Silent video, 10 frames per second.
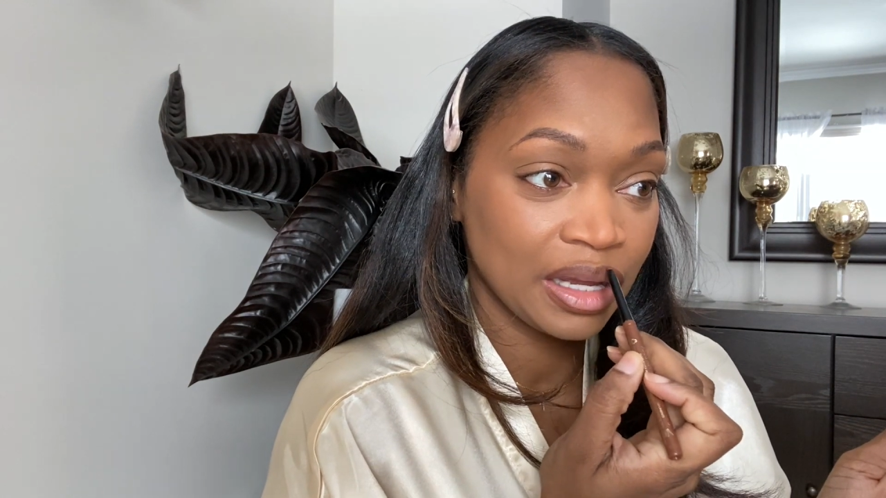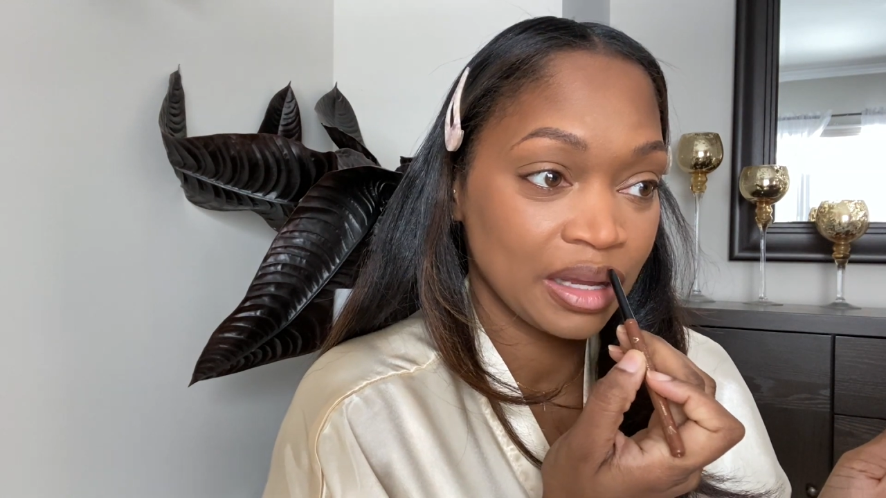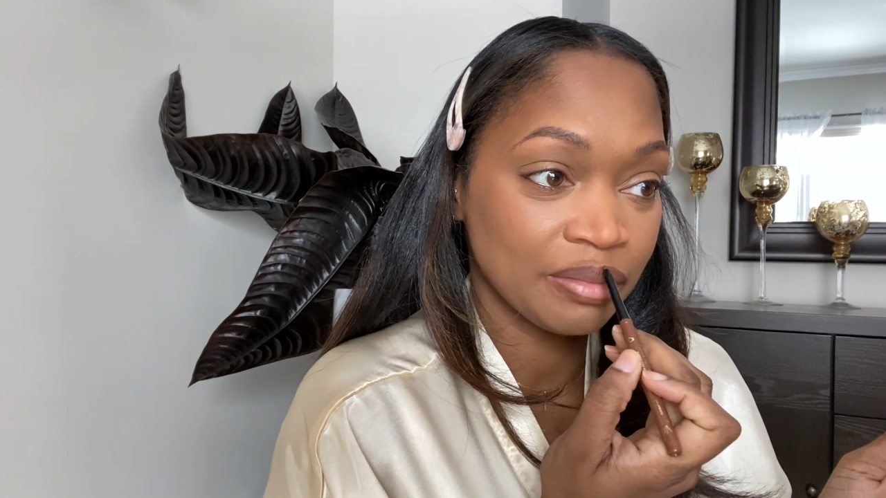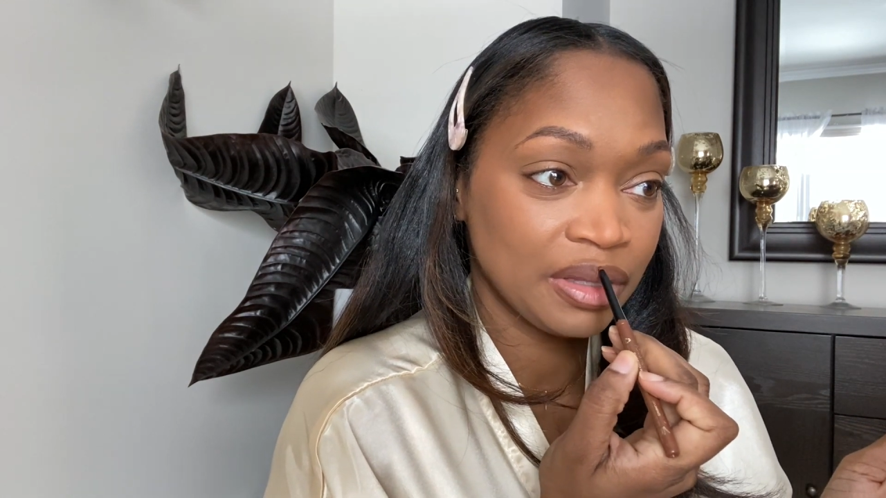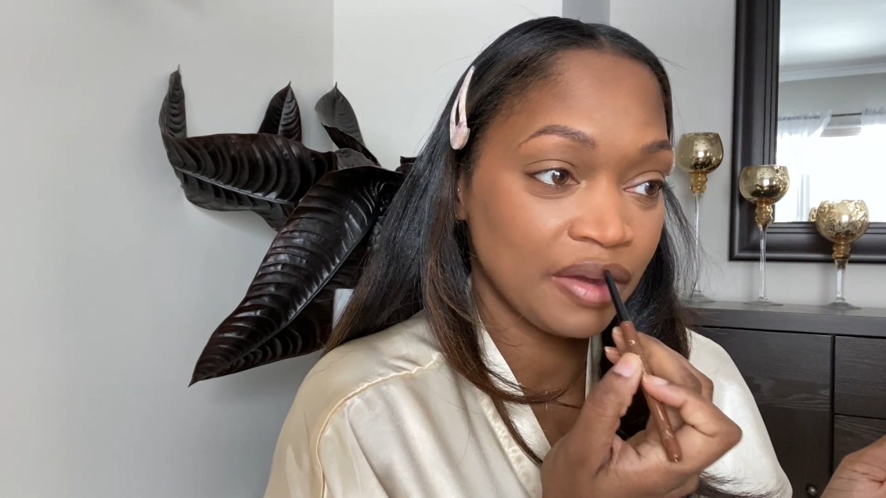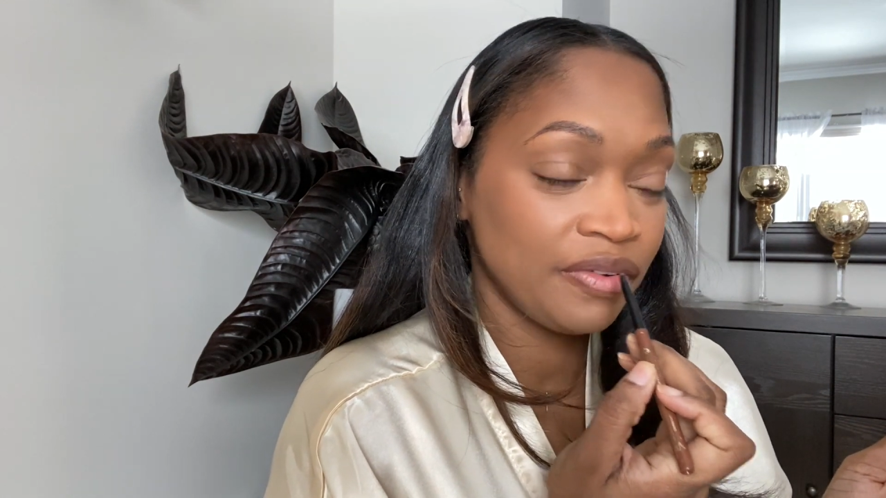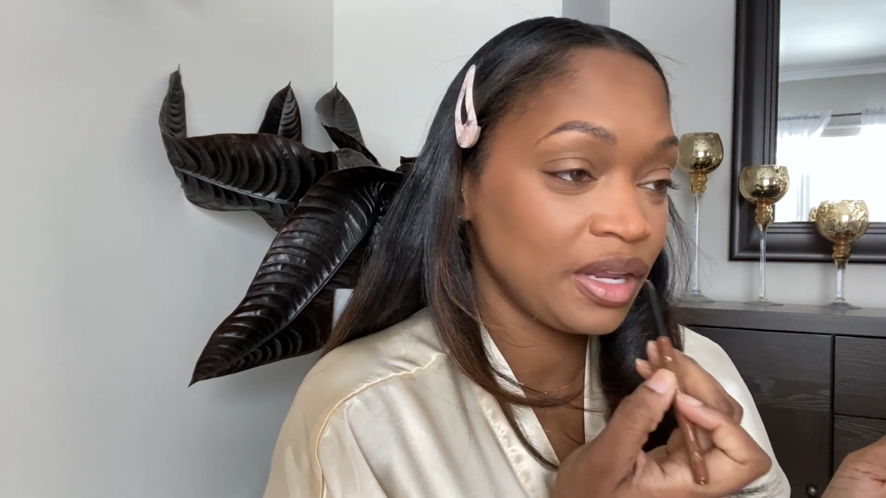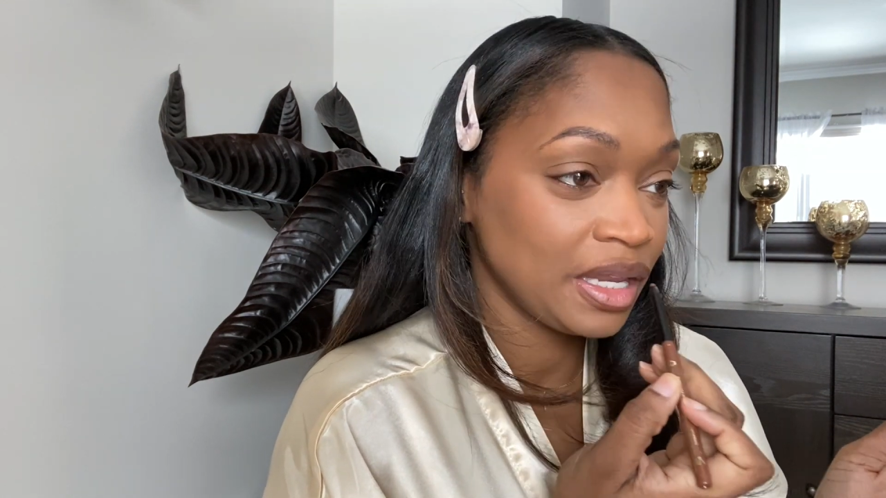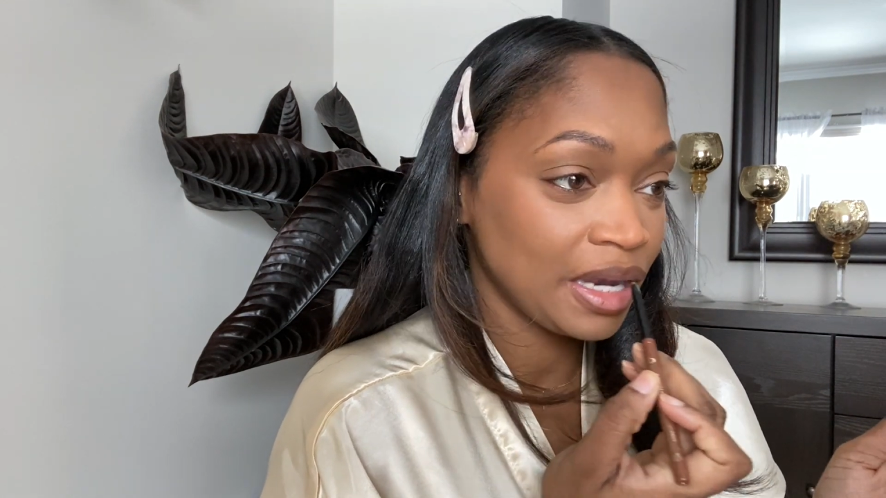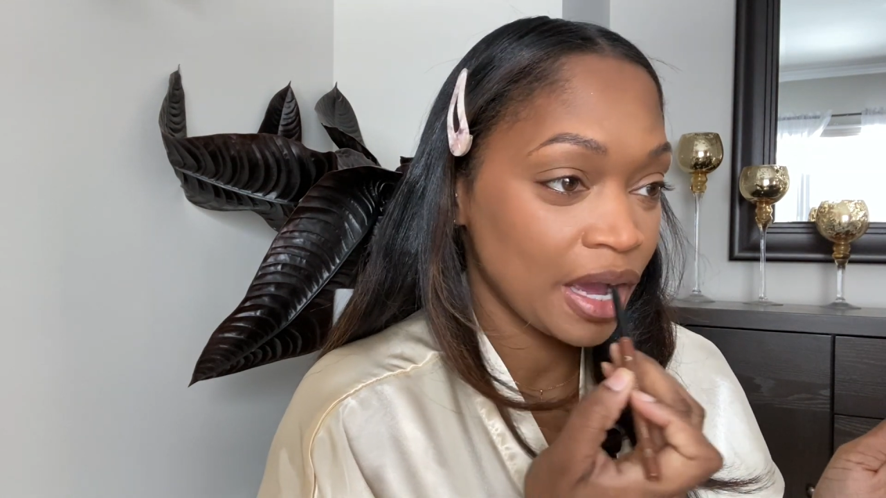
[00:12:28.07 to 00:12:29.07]
I'm
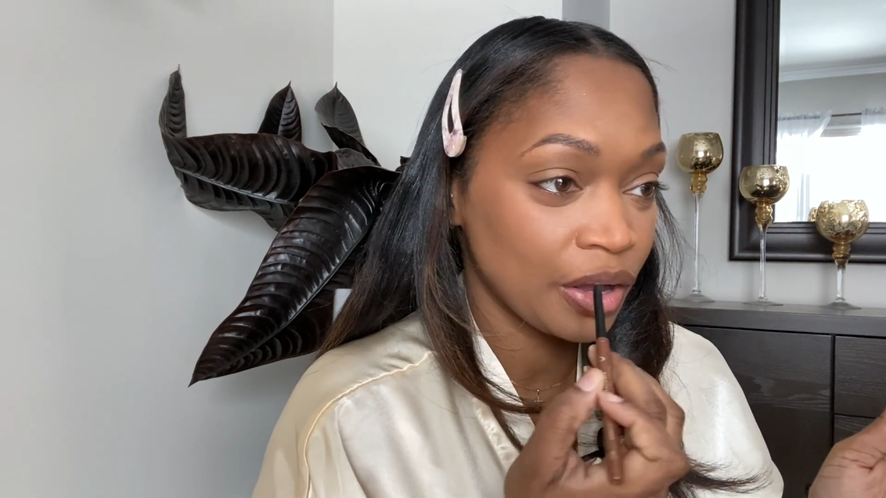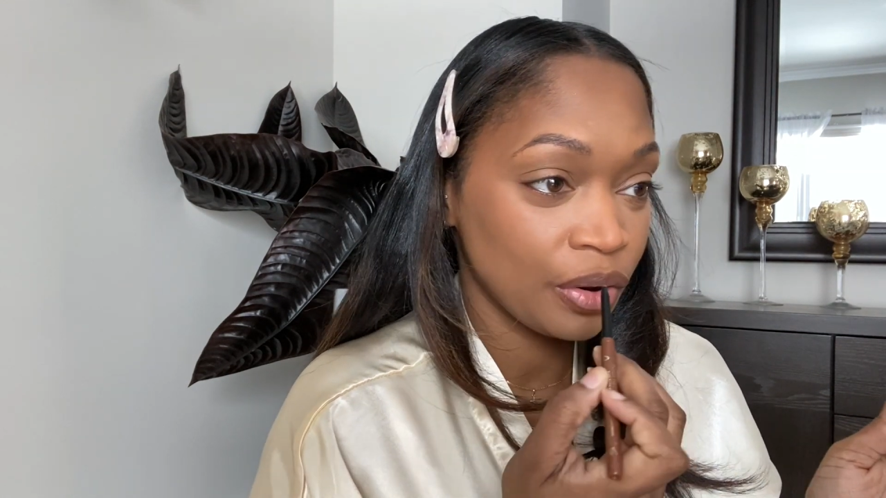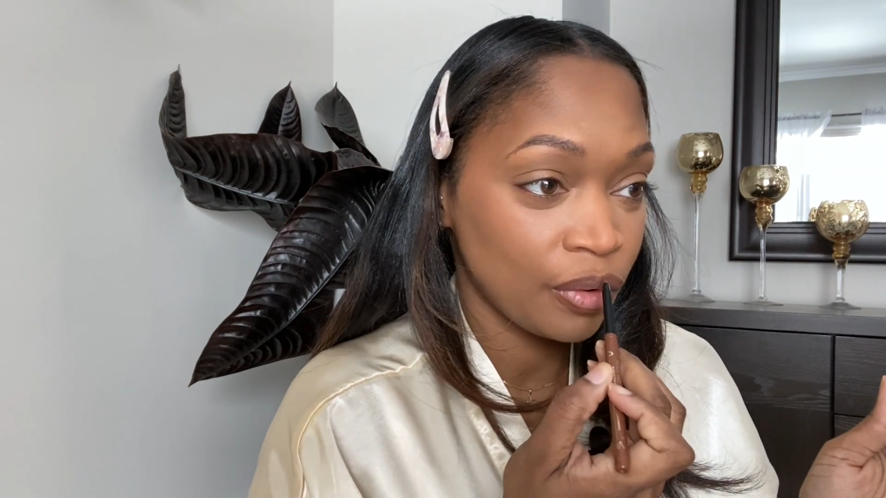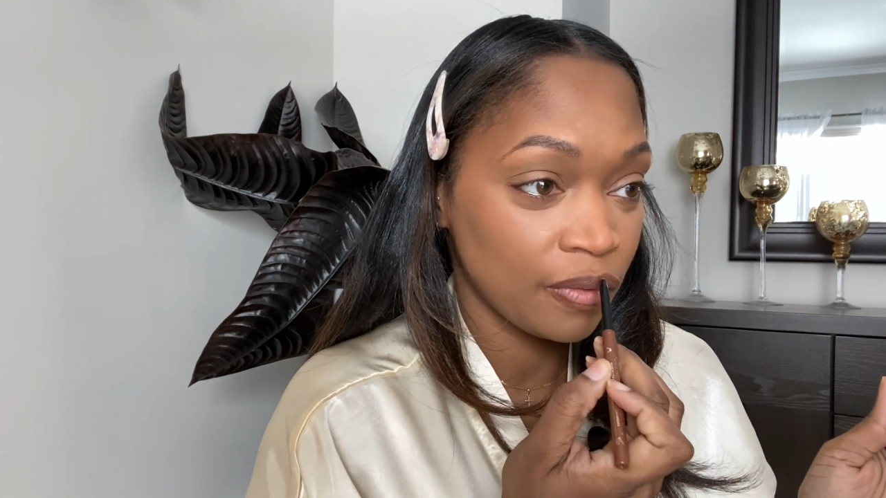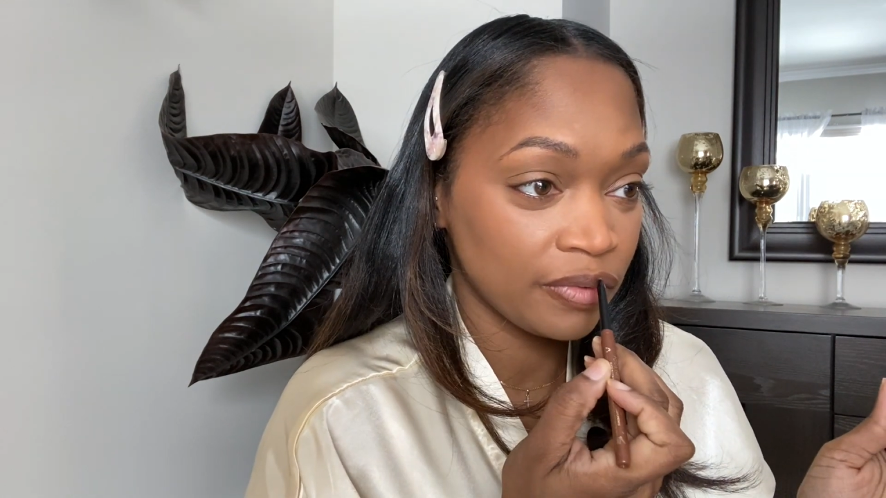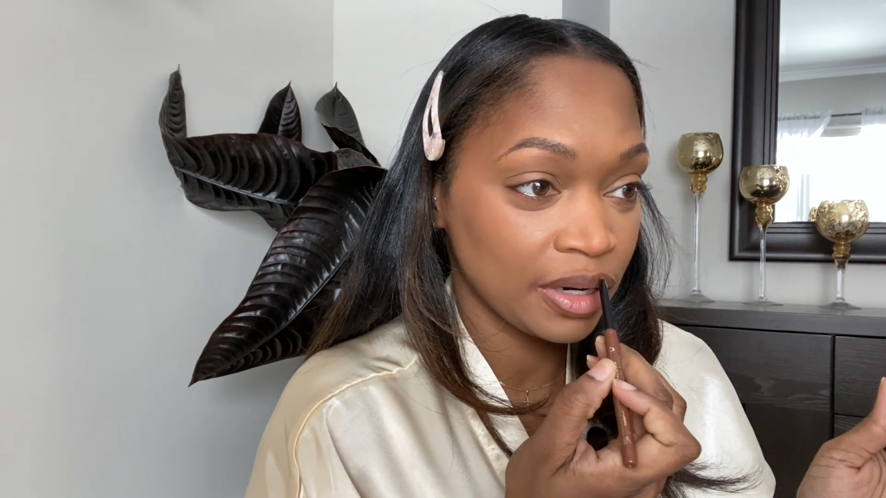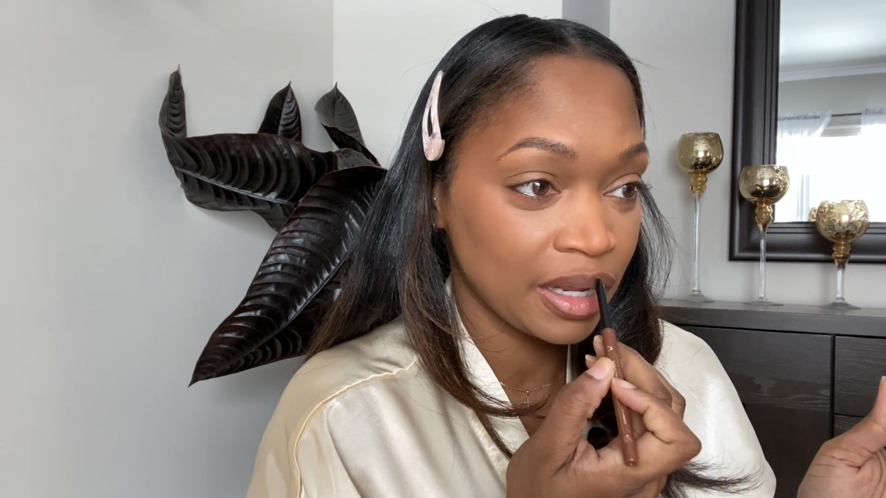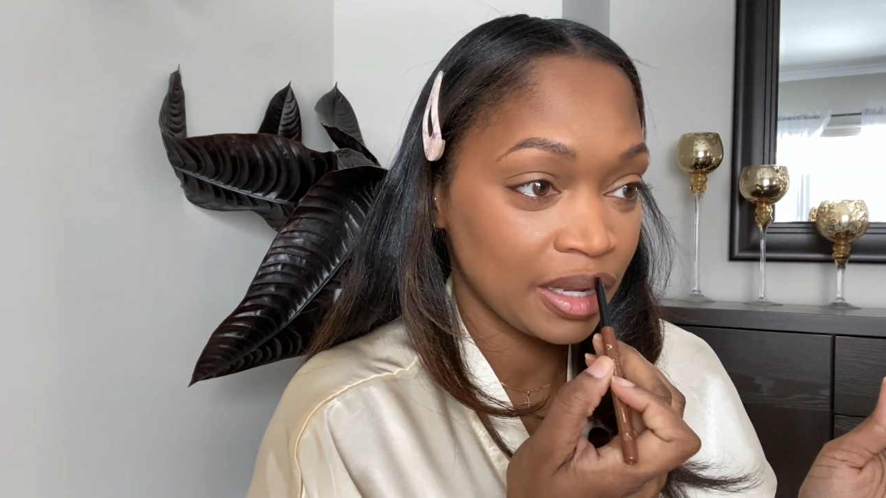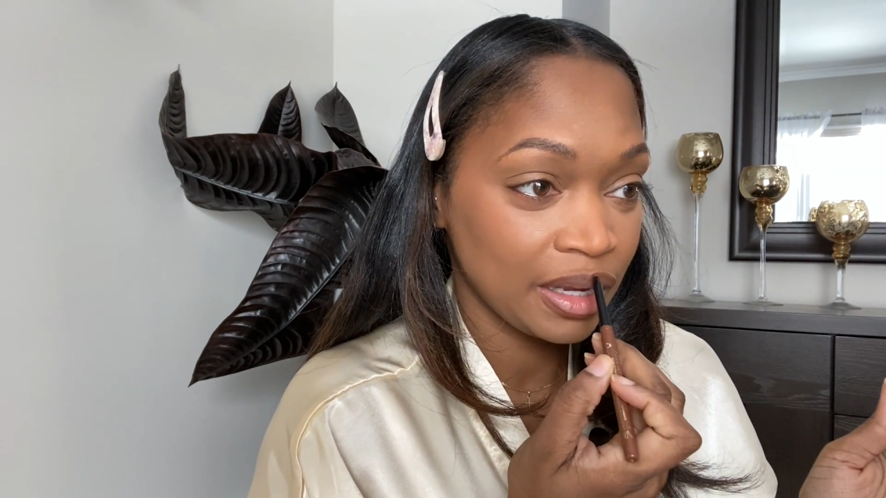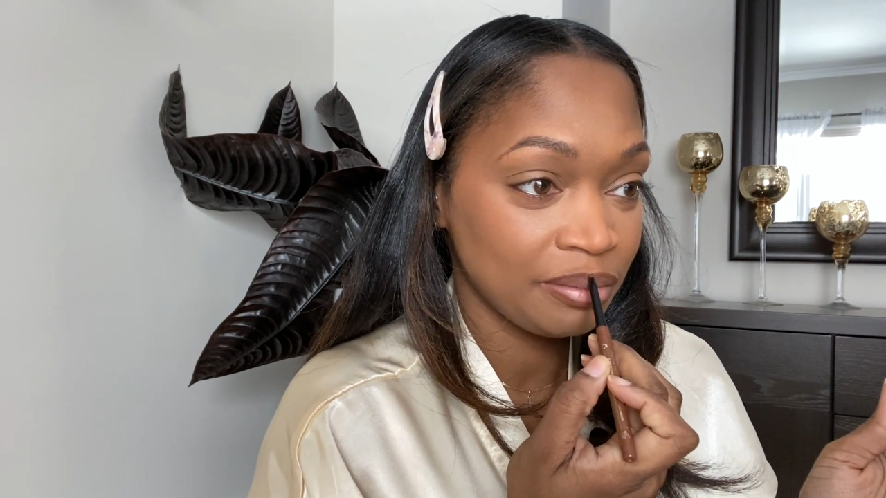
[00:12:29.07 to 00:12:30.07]
definitely not gonna
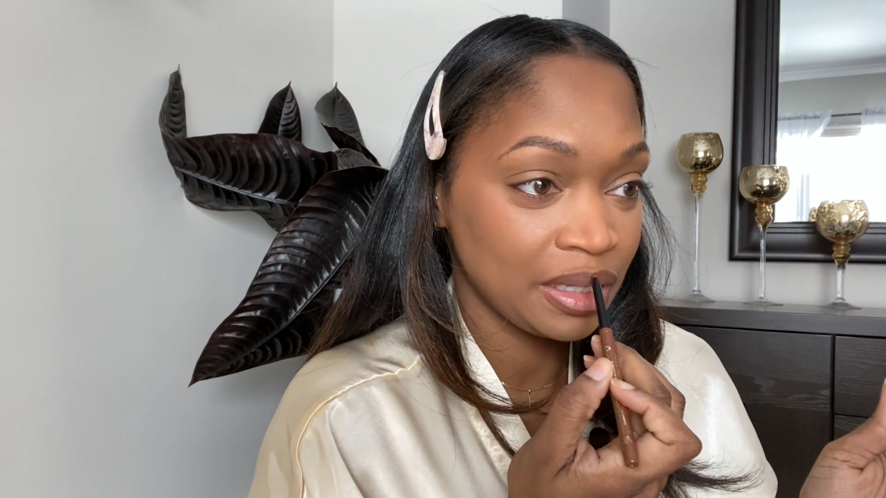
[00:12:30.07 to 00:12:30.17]
overline